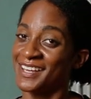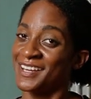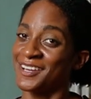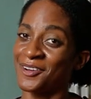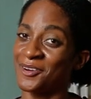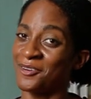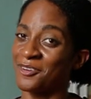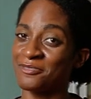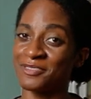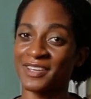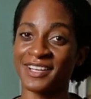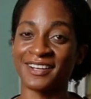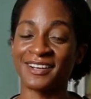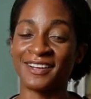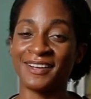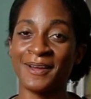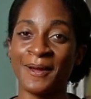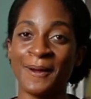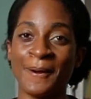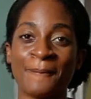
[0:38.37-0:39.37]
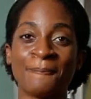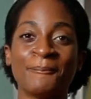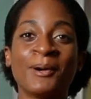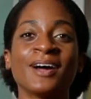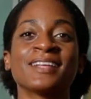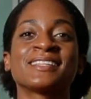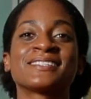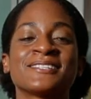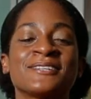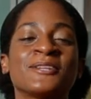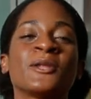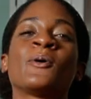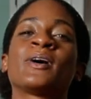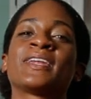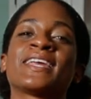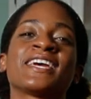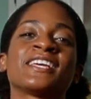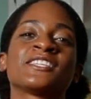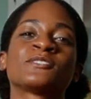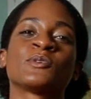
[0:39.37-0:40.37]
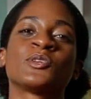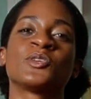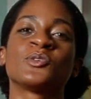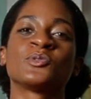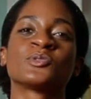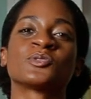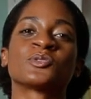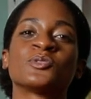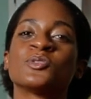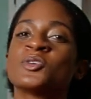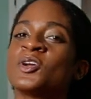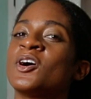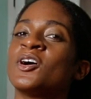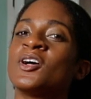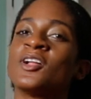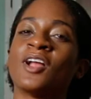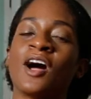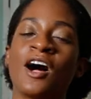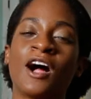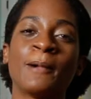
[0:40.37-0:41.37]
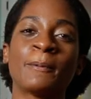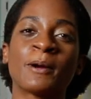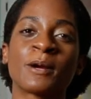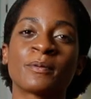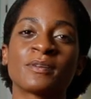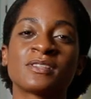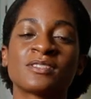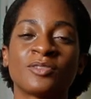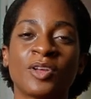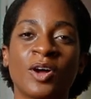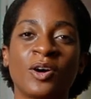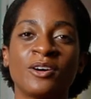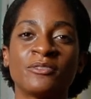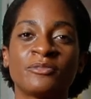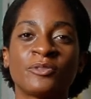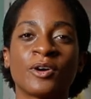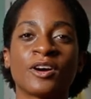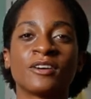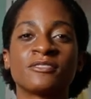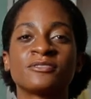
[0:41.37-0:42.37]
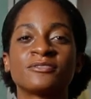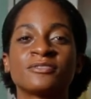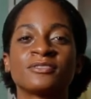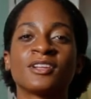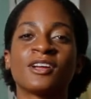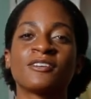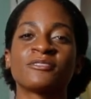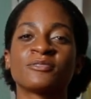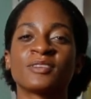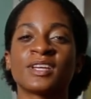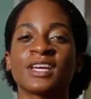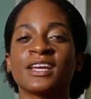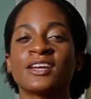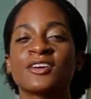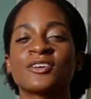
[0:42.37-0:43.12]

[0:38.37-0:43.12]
Go figure. But nowadays we use good old all-purpose flour for fluffy,